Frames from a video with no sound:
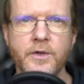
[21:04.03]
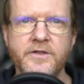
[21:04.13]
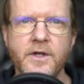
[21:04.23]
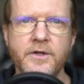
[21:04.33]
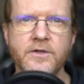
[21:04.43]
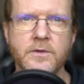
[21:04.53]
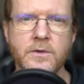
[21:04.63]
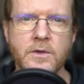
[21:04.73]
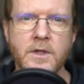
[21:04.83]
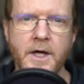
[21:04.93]
is going to
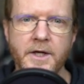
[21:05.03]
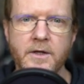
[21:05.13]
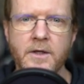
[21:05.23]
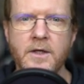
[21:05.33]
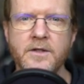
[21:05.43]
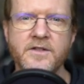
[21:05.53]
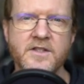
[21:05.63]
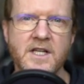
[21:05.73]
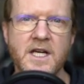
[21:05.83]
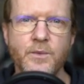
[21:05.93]
look like,
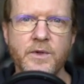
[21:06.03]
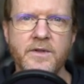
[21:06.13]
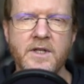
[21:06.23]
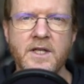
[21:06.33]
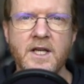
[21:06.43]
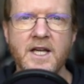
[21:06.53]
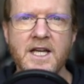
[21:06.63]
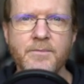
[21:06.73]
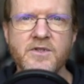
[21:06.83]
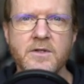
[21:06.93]
start with the
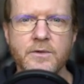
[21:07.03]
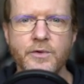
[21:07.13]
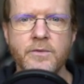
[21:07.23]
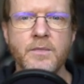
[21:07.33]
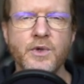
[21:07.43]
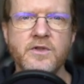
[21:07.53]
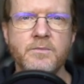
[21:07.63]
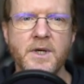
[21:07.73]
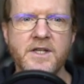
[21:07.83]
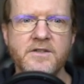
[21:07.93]
absolute most
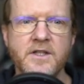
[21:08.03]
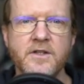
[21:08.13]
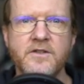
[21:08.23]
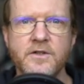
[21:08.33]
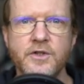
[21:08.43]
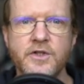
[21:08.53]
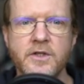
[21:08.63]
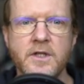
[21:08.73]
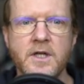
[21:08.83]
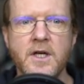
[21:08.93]
basic
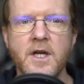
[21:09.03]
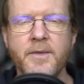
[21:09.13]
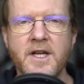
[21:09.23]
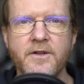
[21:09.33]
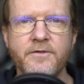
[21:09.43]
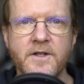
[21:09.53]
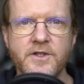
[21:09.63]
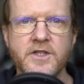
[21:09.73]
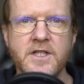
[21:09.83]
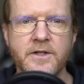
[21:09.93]
assertion about the
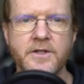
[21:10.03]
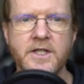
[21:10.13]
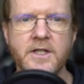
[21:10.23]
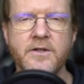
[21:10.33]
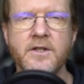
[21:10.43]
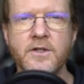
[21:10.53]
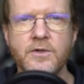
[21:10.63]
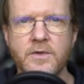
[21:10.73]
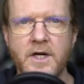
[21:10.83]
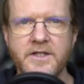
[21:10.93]
functionality that
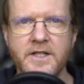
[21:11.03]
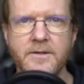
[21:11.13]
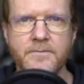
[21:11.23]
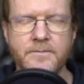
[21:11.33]
you're writing.